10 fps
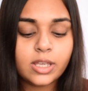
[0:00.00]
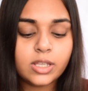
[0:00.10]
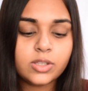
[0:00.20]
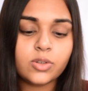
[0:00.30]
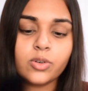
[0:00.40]

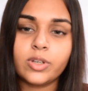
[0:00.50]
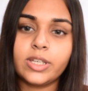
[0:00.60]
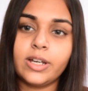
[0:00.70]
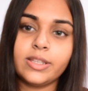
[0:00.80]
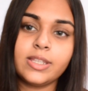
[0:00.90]
So
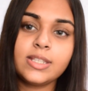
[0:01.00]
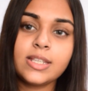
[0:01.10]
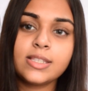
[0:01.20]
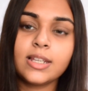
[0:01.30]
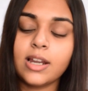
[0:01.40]
yeah, this
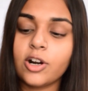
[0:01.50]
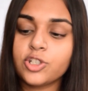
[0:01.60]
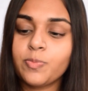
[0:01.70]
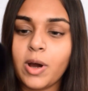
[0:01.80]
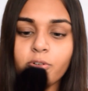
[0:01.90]
is the
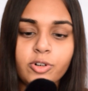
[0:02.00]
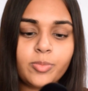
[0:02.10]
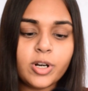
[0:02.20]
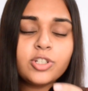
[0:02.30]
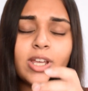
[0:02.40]
large powder
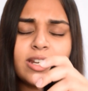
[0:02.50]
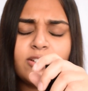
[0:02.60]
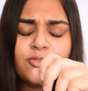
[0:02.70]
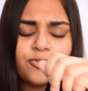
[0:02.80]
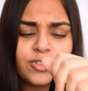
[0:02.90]
brush and
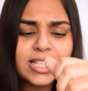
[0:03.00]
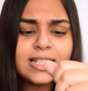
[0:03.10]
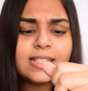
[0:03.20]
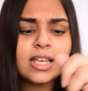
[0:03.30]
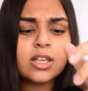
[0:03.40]
it
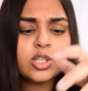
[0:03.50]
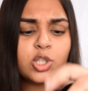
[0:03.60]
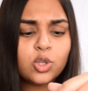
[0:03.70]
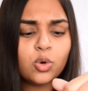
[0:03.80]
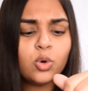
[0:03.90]
feels
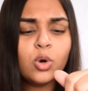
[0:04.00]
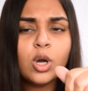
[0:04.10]
so